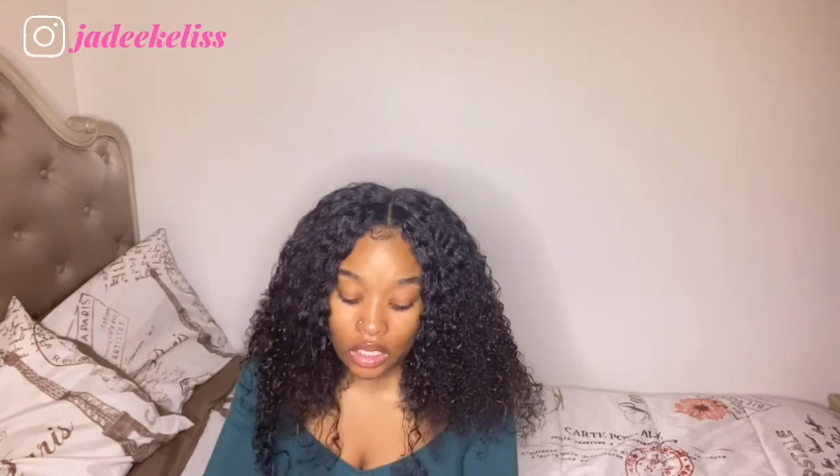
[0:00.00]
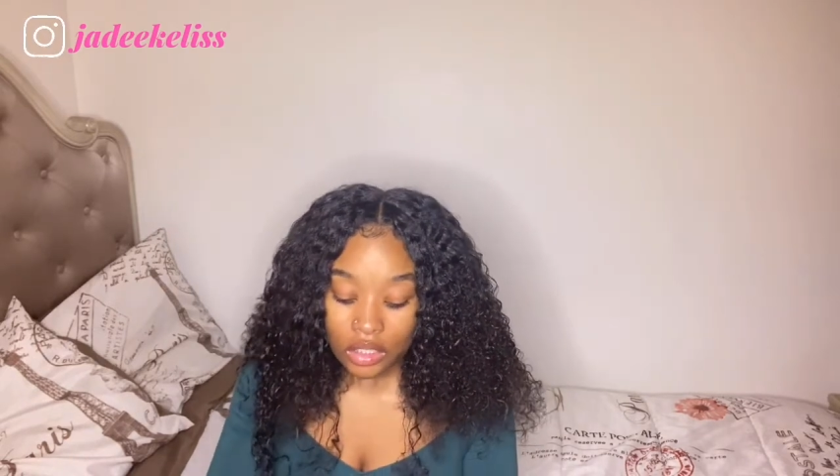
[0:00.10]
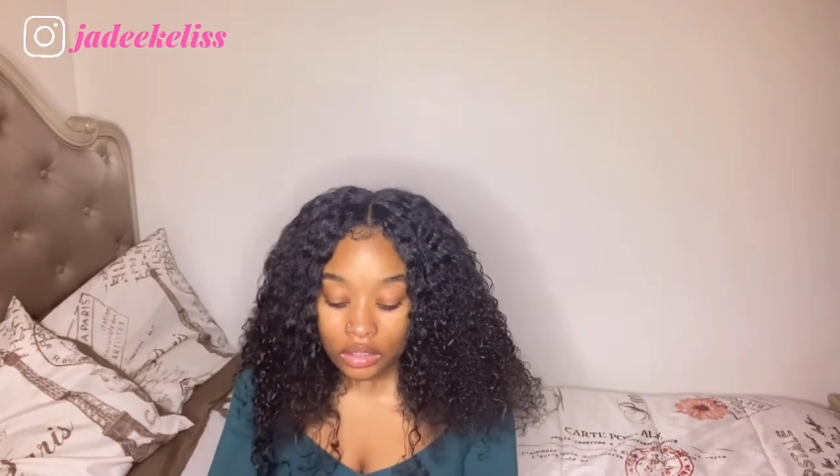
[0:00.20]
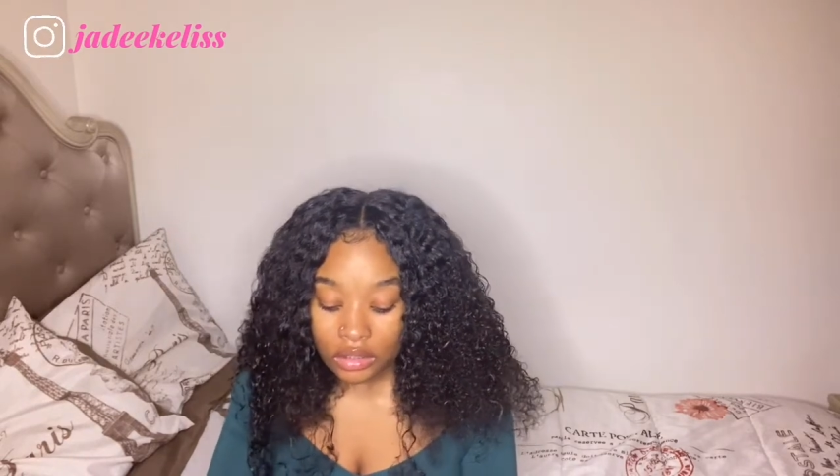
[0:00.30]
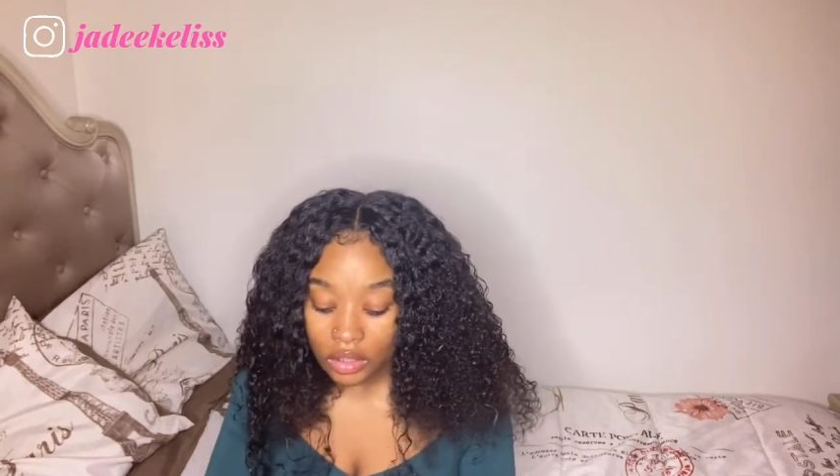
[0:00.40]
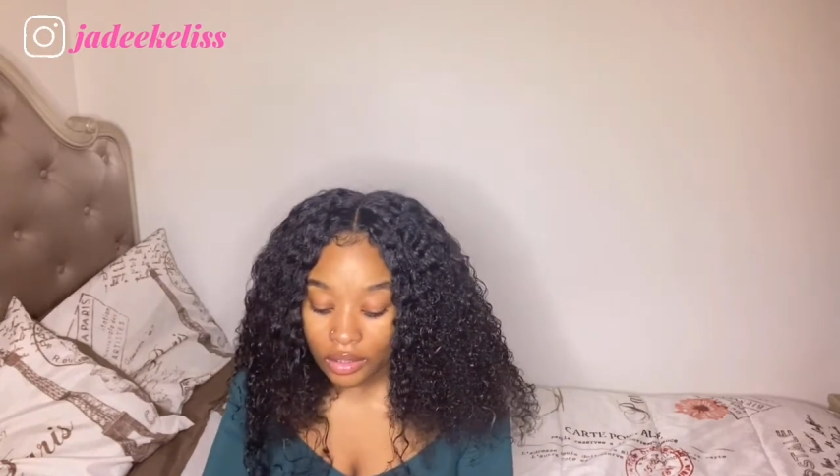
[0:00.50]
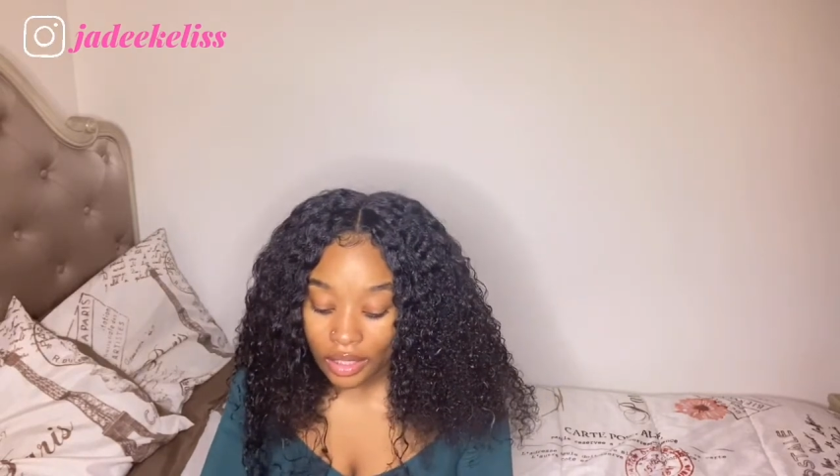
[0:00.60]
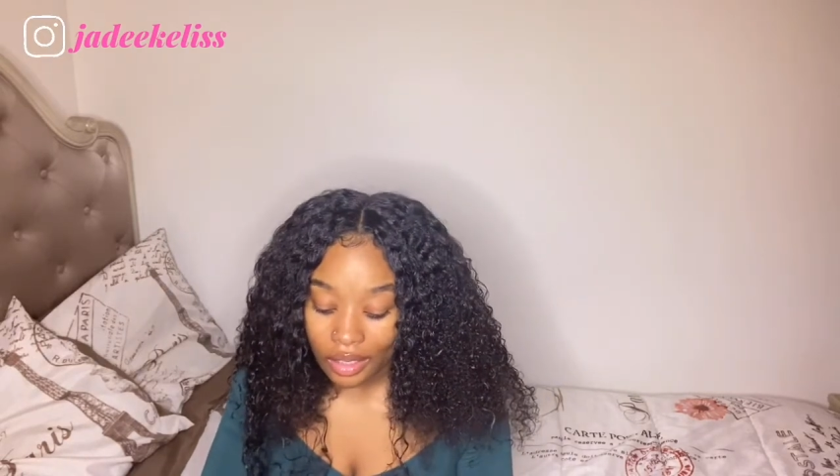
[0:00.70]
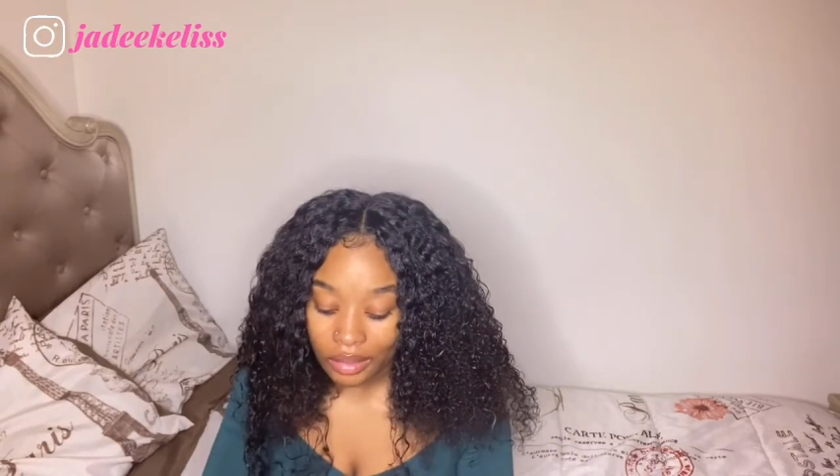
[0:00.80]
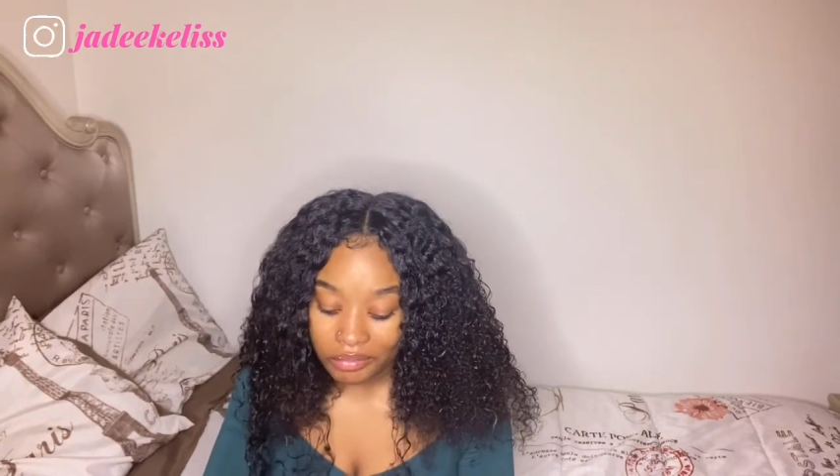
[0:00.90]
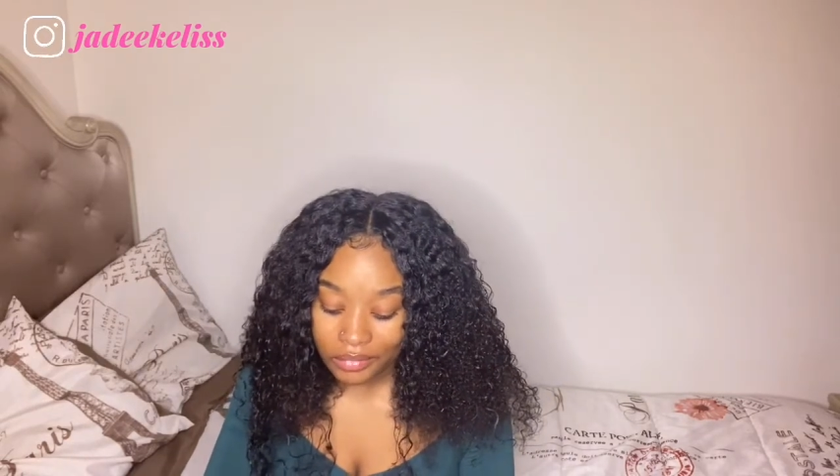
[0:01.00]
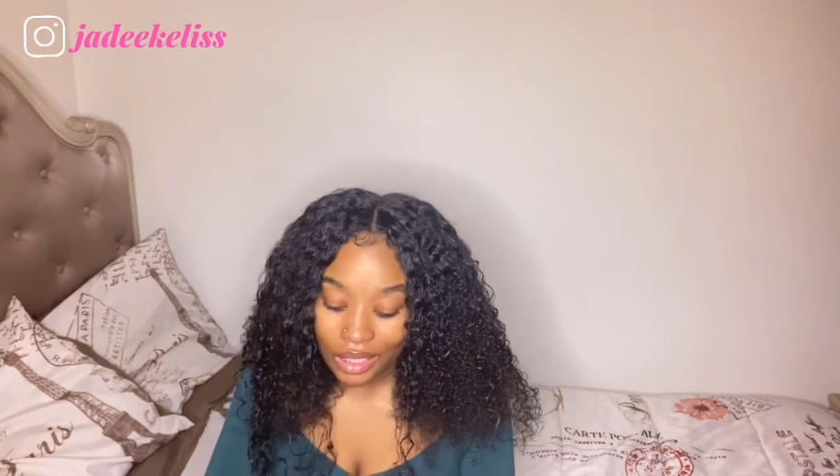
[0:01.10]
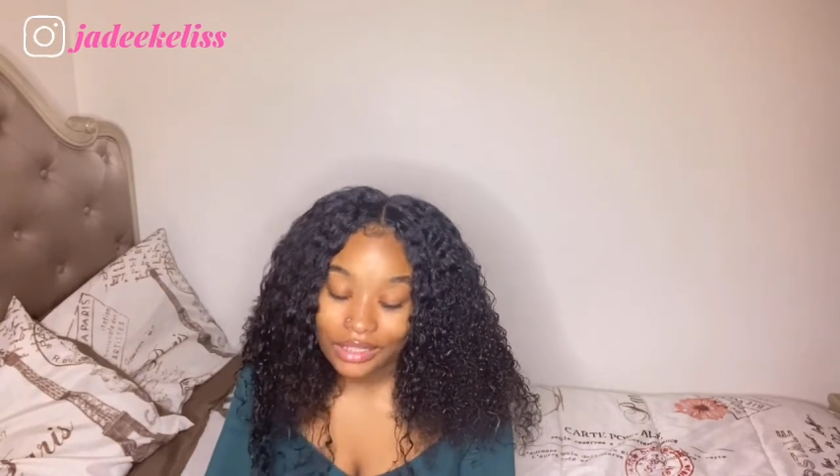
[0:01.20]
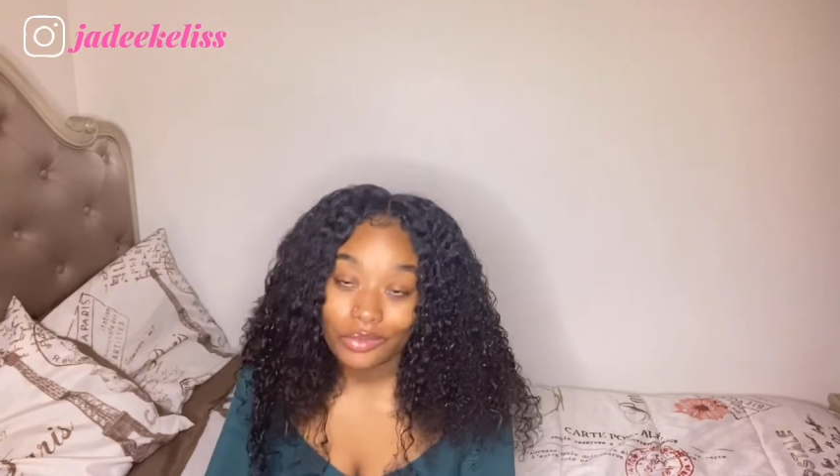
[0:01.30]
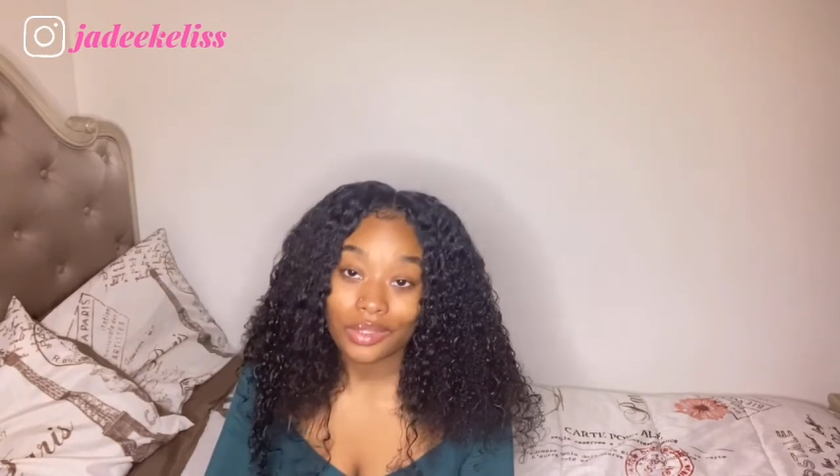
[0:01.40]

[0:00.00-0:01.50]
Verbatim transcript: So yeah, I just